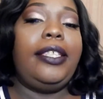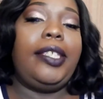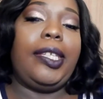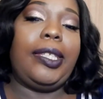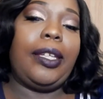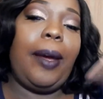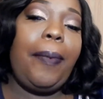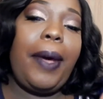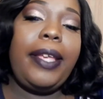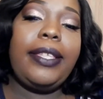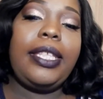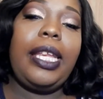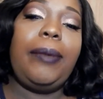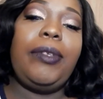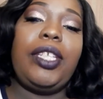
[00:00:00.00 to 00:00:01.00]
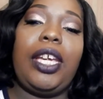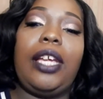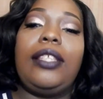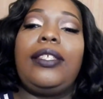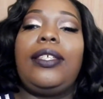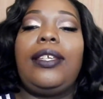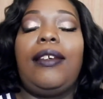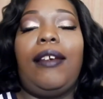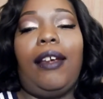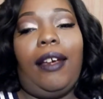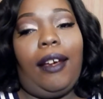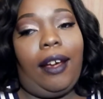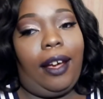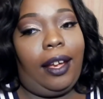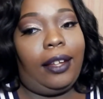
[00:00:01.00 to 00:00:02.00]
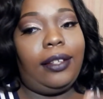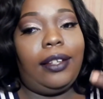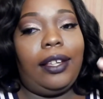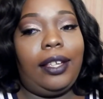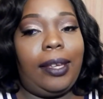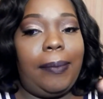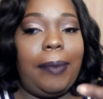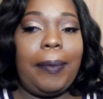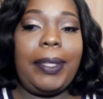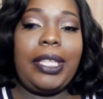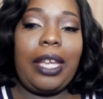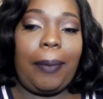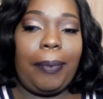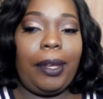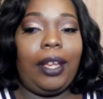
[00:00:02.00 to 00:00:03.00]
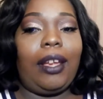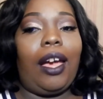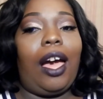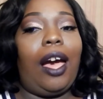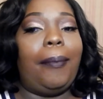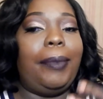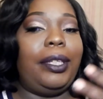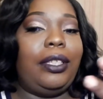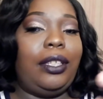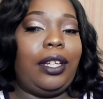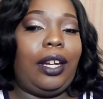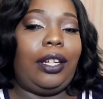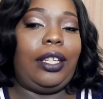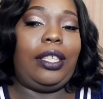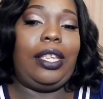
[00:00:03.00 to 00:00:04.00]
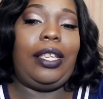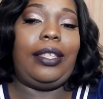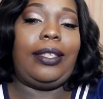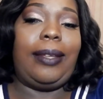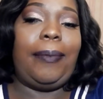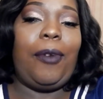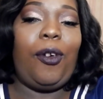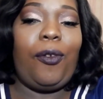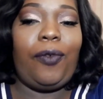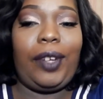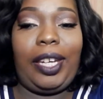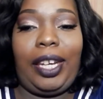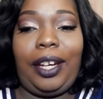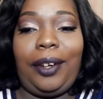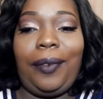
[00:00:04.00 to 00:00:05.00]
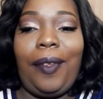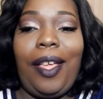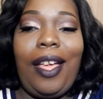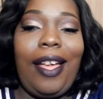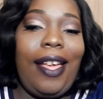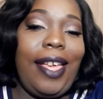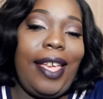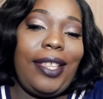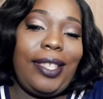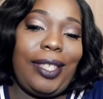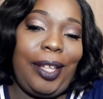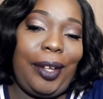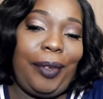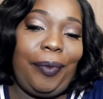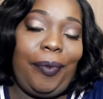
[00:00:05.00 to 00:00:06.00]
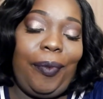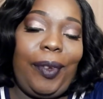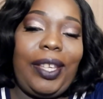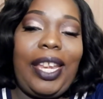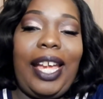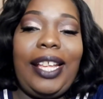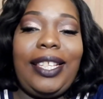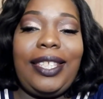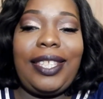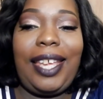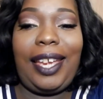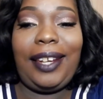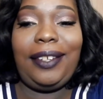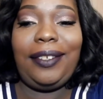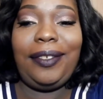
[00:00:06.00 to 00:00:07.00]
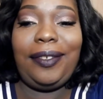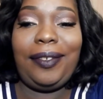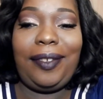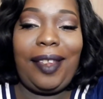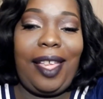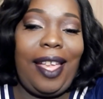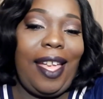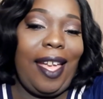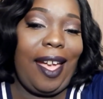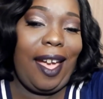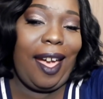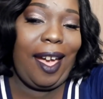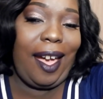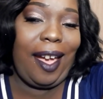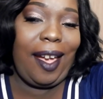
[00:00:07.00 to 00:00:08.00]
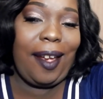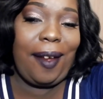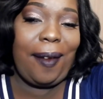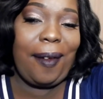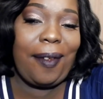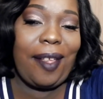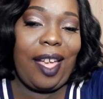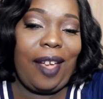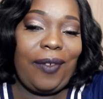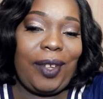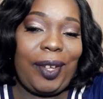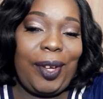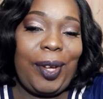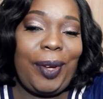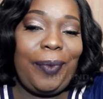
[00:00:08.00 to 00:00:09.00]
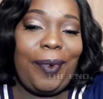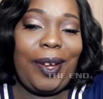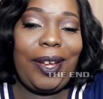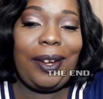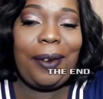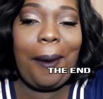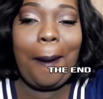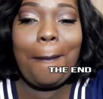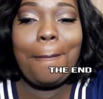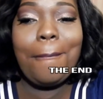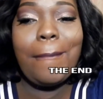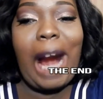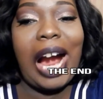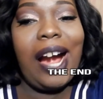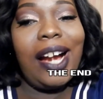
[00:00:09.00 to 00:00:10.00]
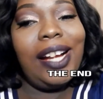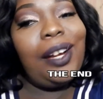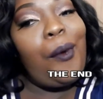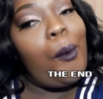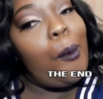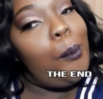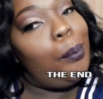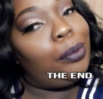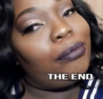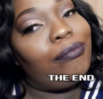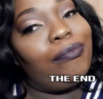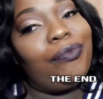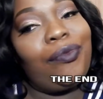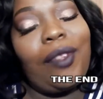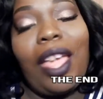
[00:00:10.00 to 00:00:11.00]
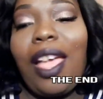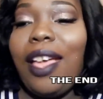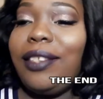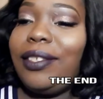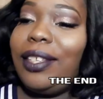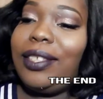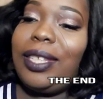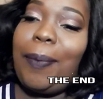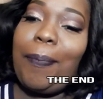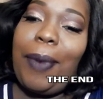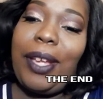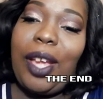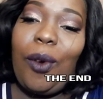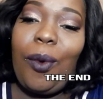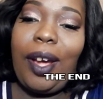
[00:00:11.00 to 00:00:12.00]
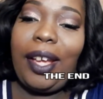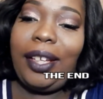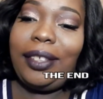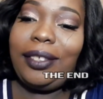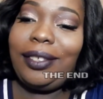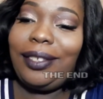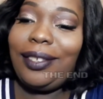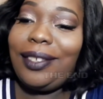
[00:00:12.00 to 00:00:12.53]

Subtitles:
just go up on Snapchat and give me my topic and my talk the things them over there. So with that said, have a good one. So sip on your wine.